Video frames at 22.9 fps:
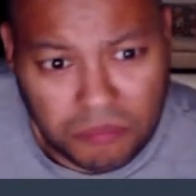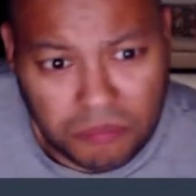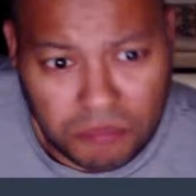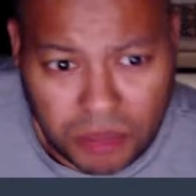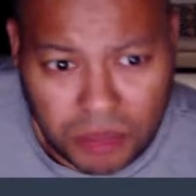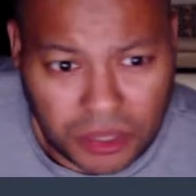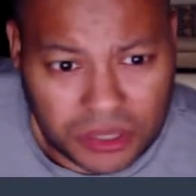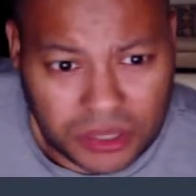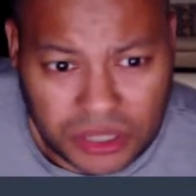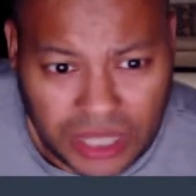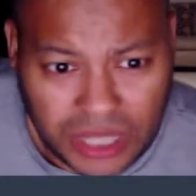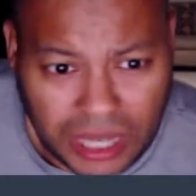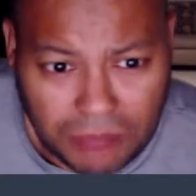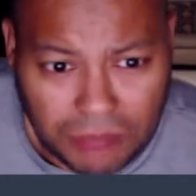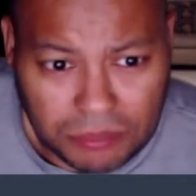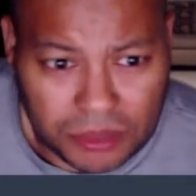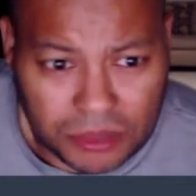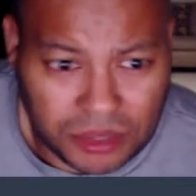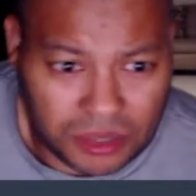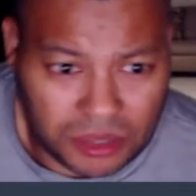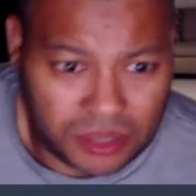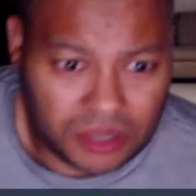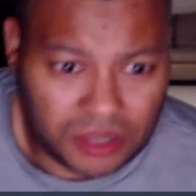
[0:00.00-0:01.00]
per
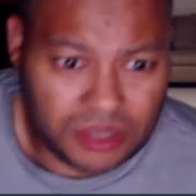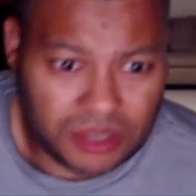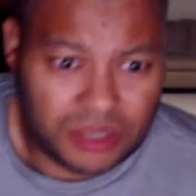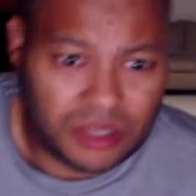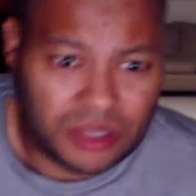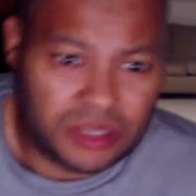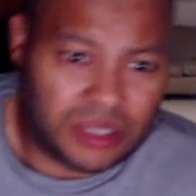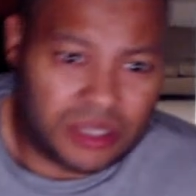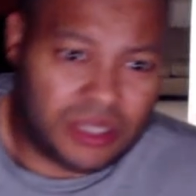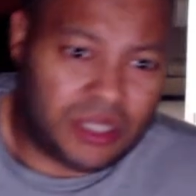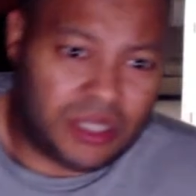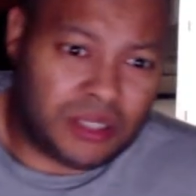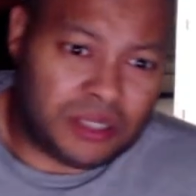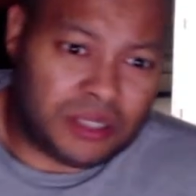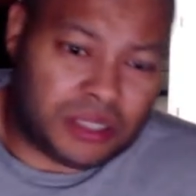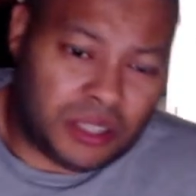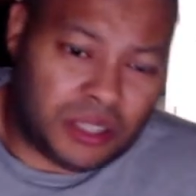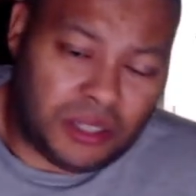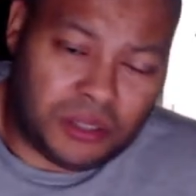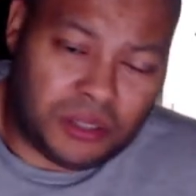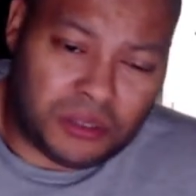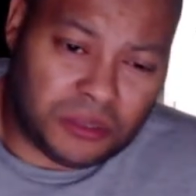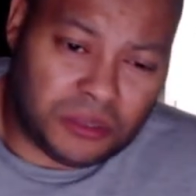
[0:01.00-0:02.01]
chapter, you know?
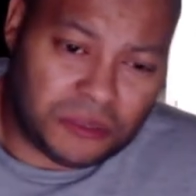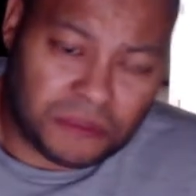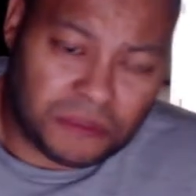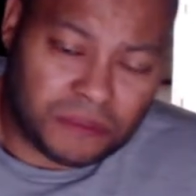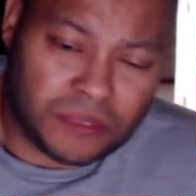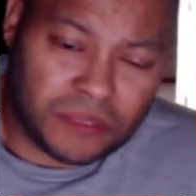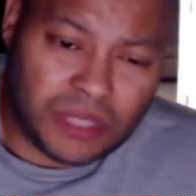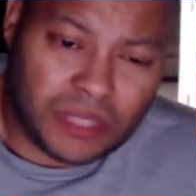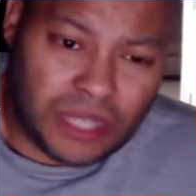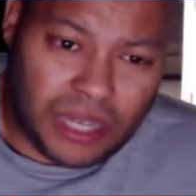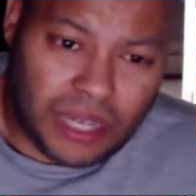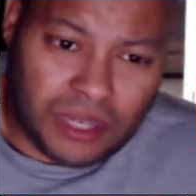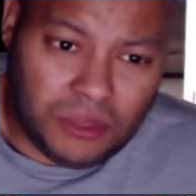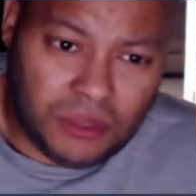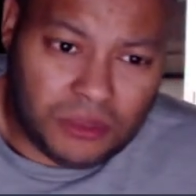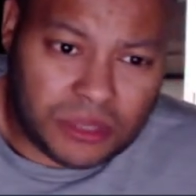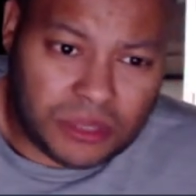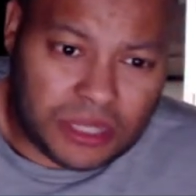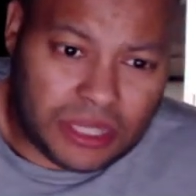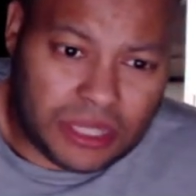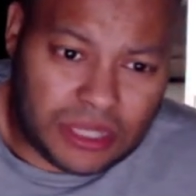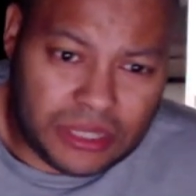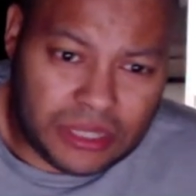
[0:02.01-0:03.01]
So I
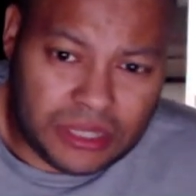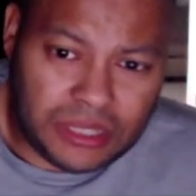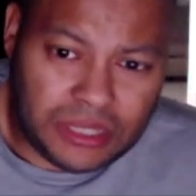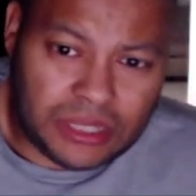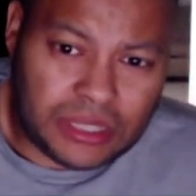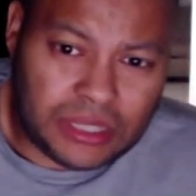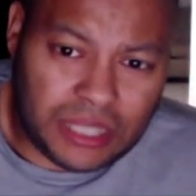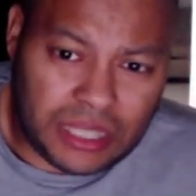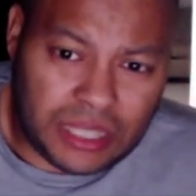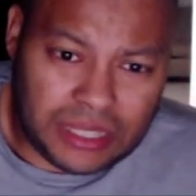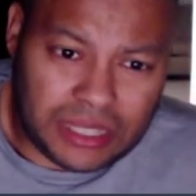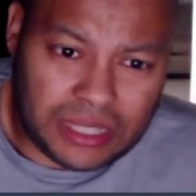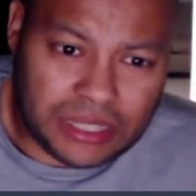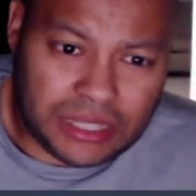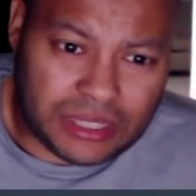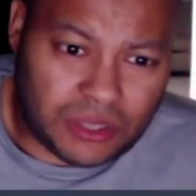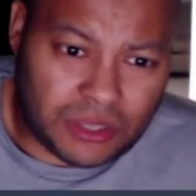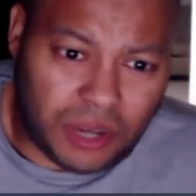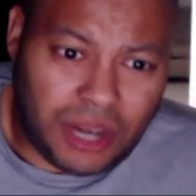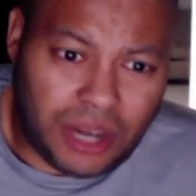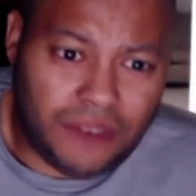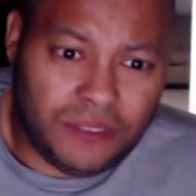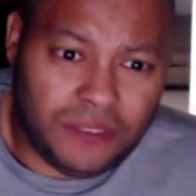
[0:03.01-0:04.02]
don't, he said,
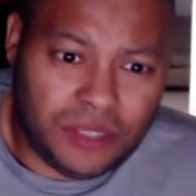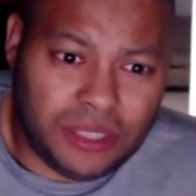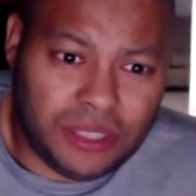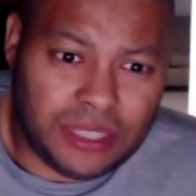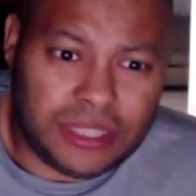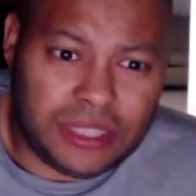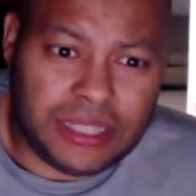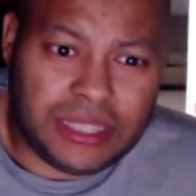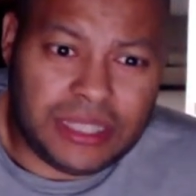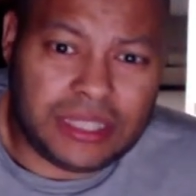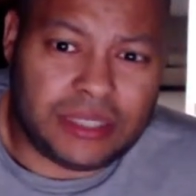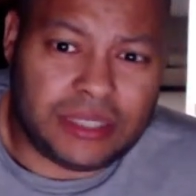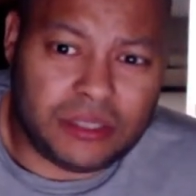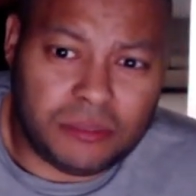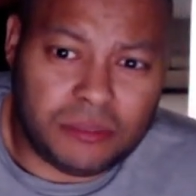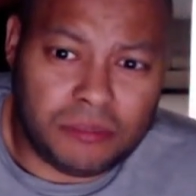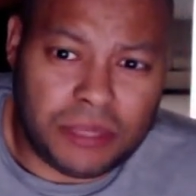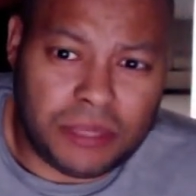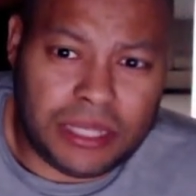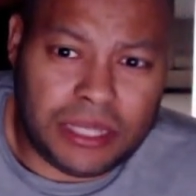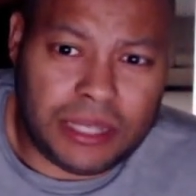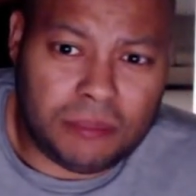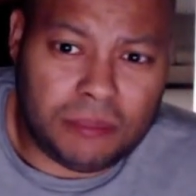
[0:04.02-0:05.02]
so I really need to
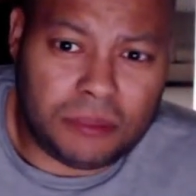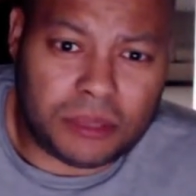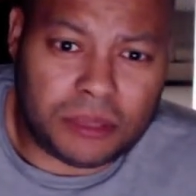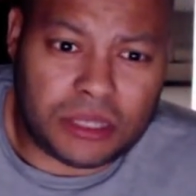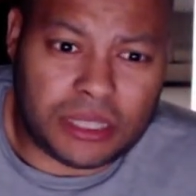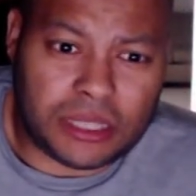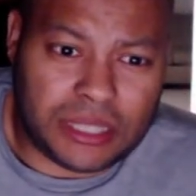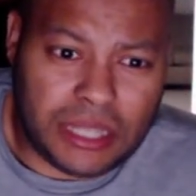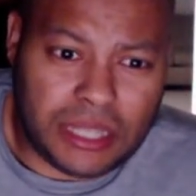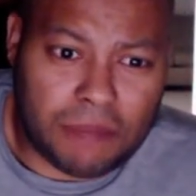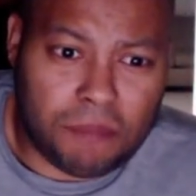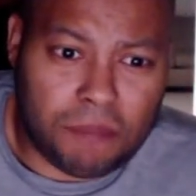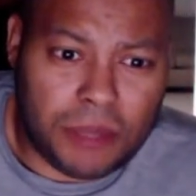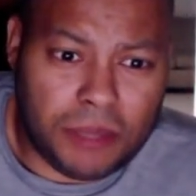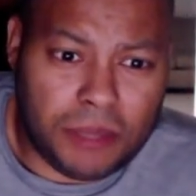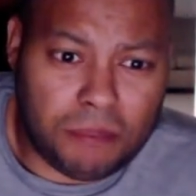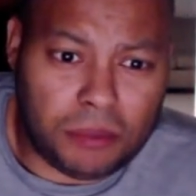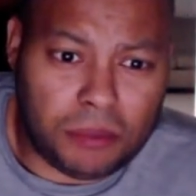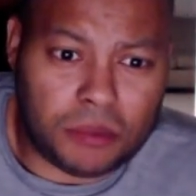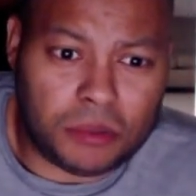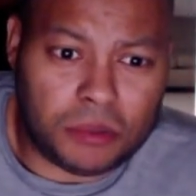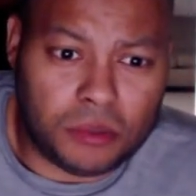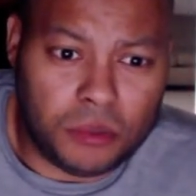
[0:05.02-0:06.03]
be able to get
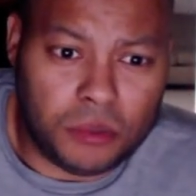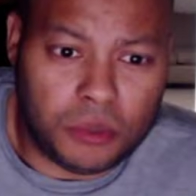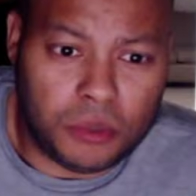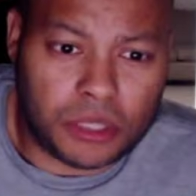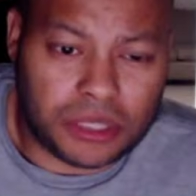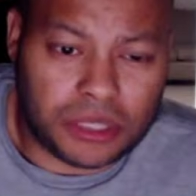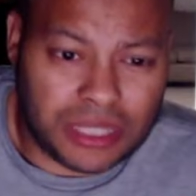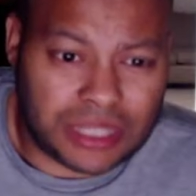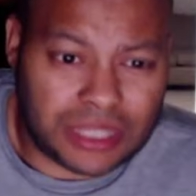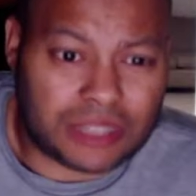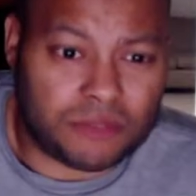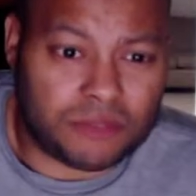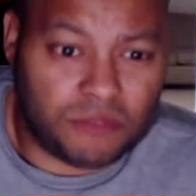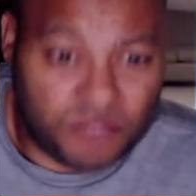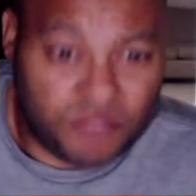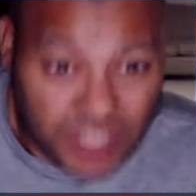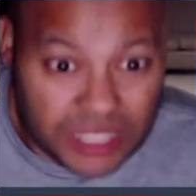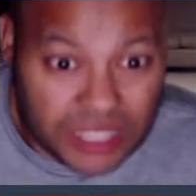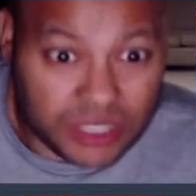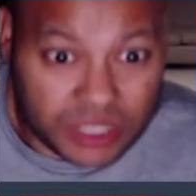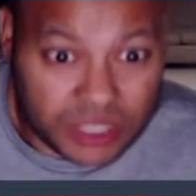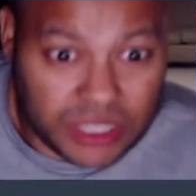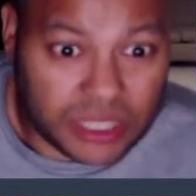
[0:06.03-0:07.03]
people who can just
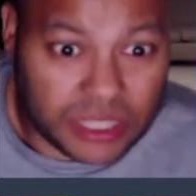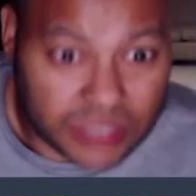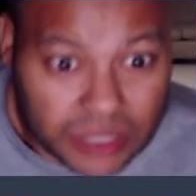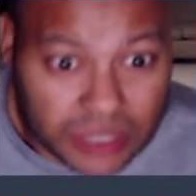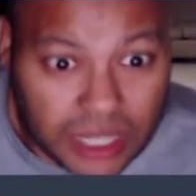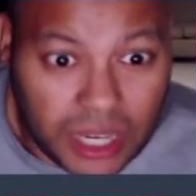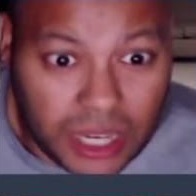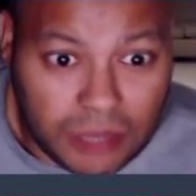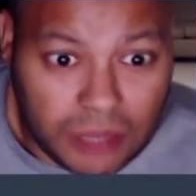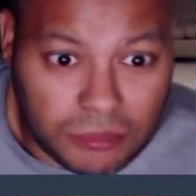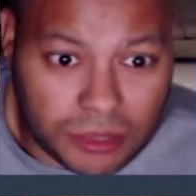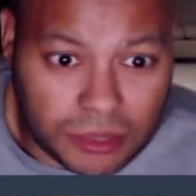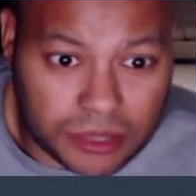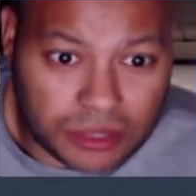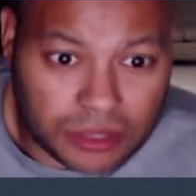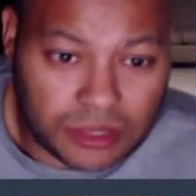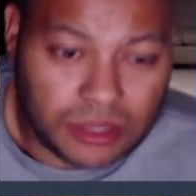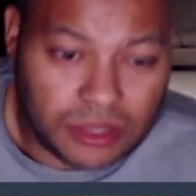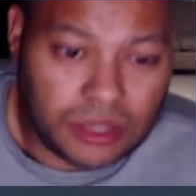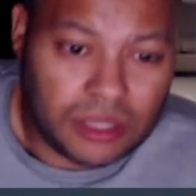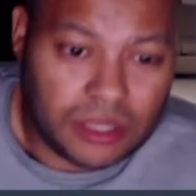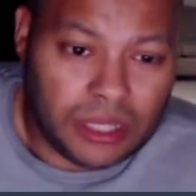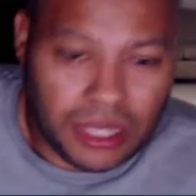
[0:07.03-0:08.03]
finish the assignment
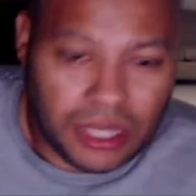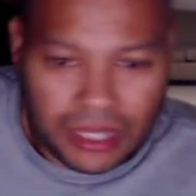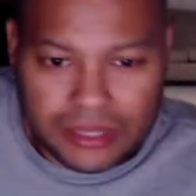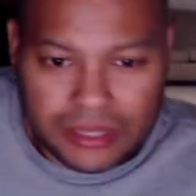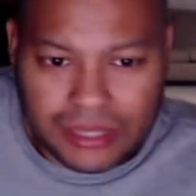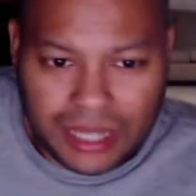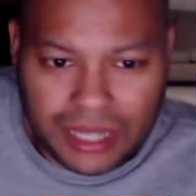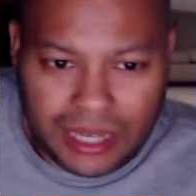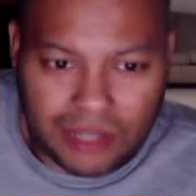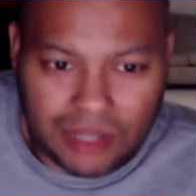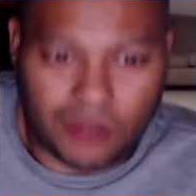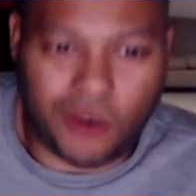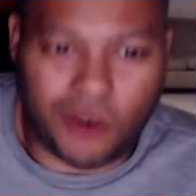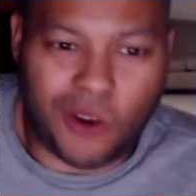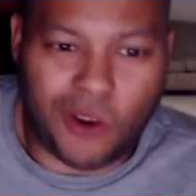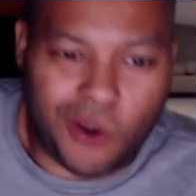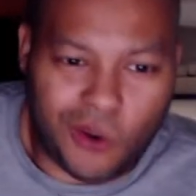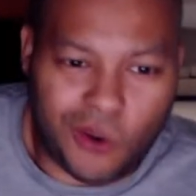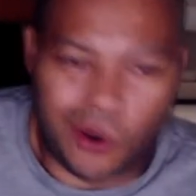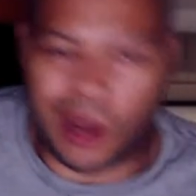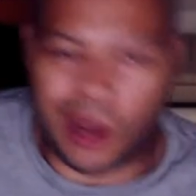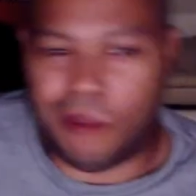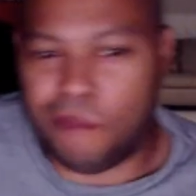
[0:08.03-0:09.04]
and not,
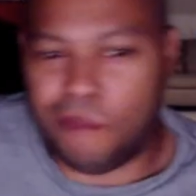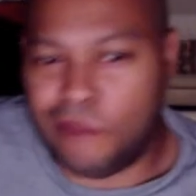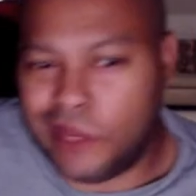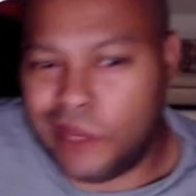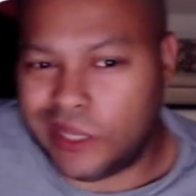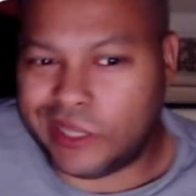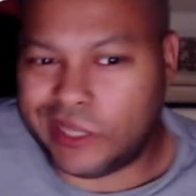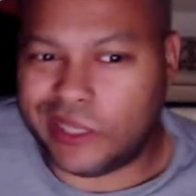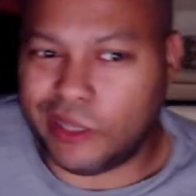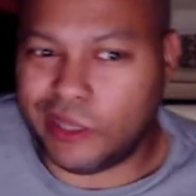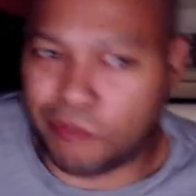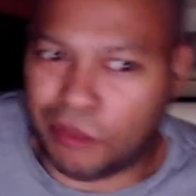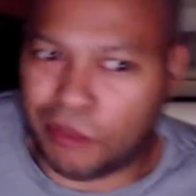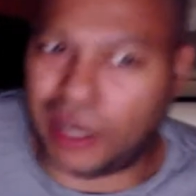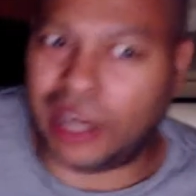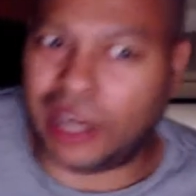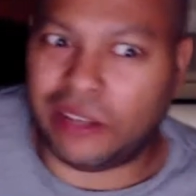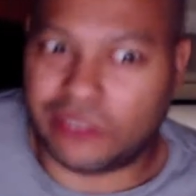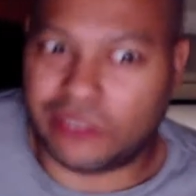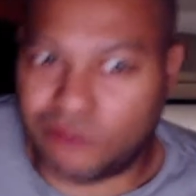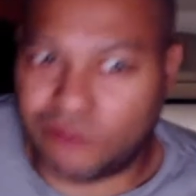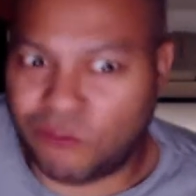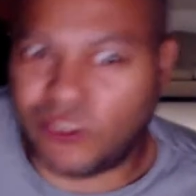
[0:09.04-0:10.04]
oh, I missed it
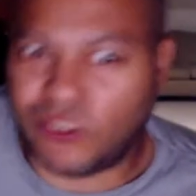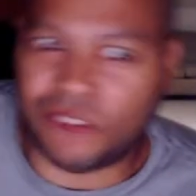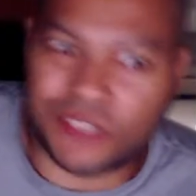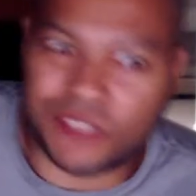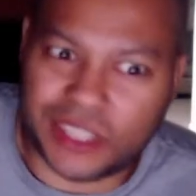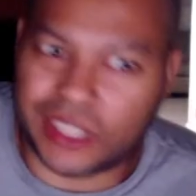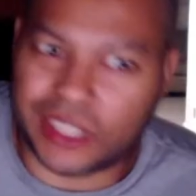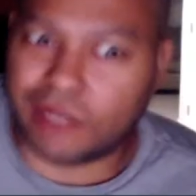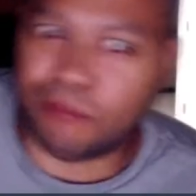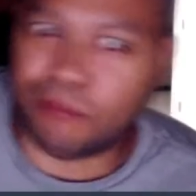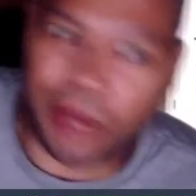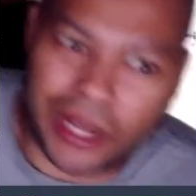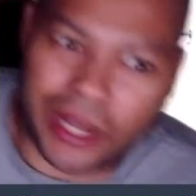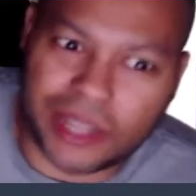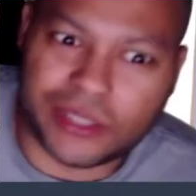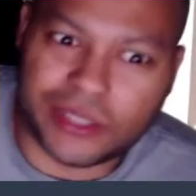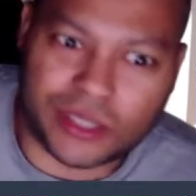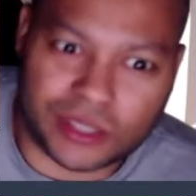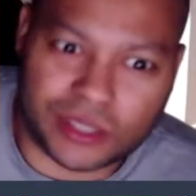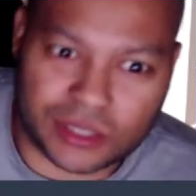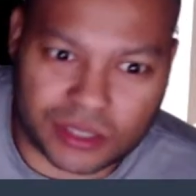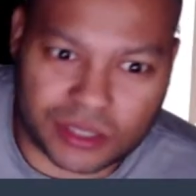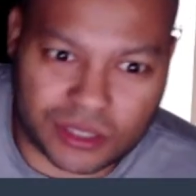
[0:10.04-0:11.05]
by 15
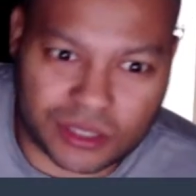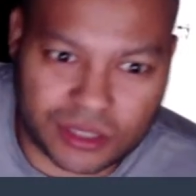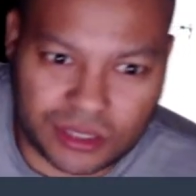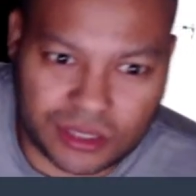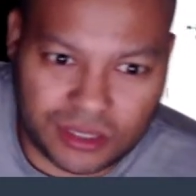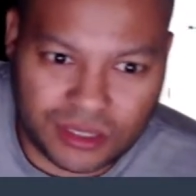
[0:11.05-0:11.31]
pages